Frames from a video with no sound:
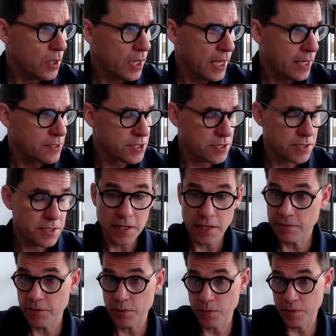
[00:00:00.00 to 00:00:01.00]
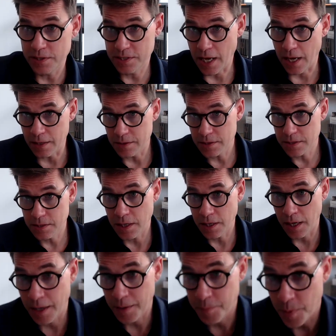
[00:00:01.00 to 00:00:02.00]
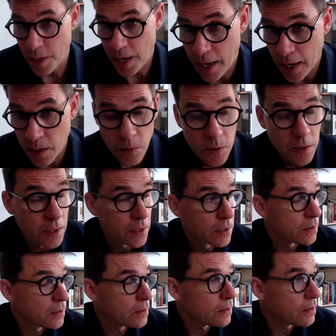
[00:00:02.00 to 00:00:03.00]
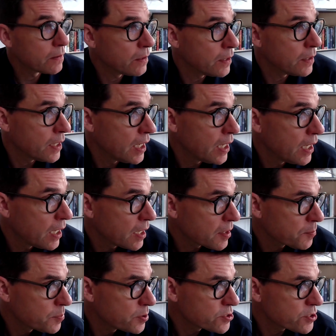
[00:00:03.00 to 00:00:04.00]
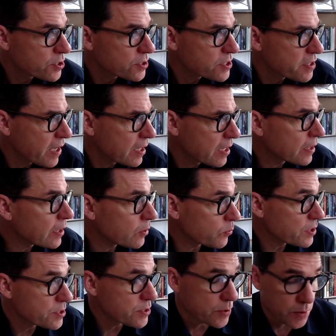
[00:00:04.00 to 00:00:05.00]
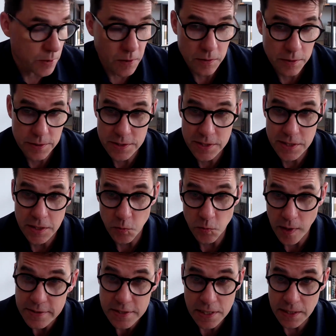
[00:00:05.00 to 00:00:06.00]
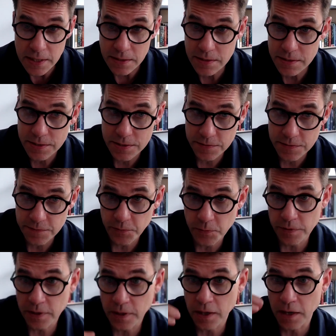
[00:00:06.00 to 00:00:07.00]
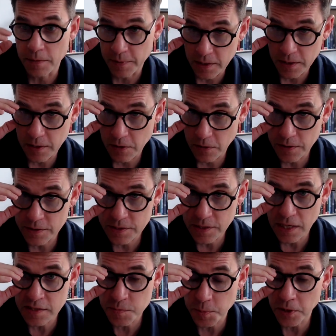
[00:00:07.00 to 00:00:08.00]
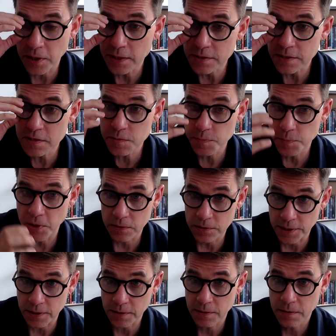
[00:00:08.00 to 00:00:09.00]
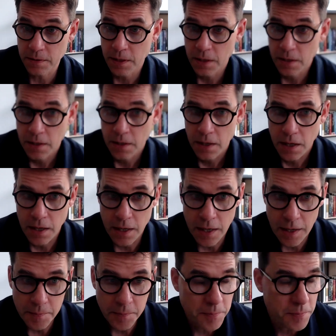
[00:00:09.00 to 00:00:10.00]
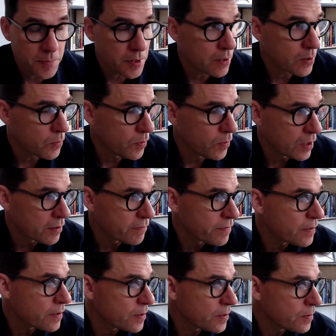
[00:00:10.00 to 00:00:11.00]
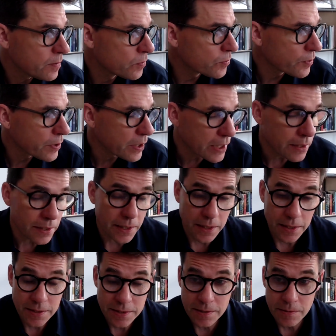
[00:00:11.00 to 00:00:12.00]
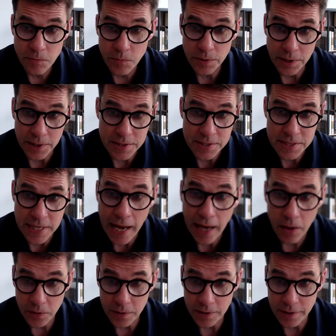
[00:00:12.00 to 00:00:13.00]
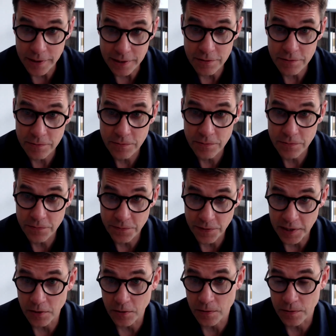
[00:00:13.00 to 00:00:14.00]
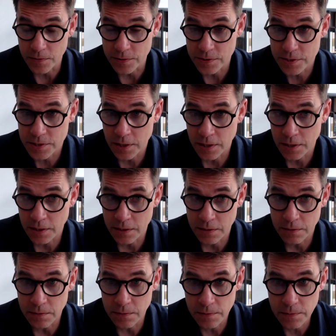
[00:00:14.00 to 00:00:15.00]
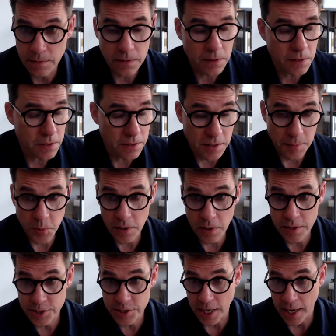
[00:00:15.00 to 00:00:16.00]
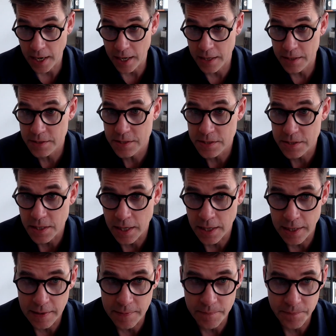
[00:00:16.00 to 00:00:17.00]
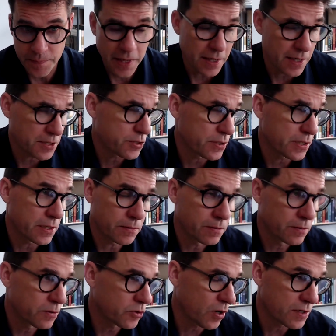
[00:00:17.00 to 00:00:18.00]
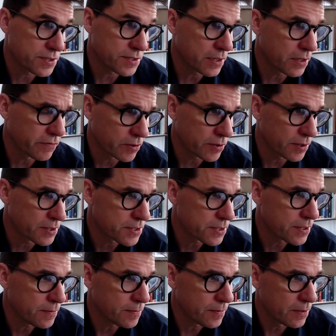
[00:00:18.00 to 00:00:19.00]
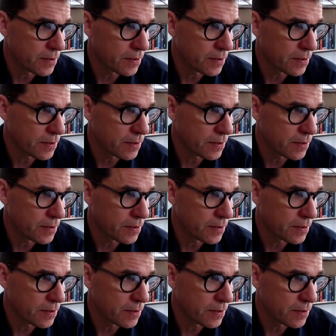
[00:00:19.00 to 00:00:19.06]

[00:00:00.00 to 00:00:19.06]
and just to give you a sense, our Patricia Valian Reser Artist in Residence for the coming year is Esperanza Spalding. One of the really, really towering figures in contemporary jazz, and actually crossing over into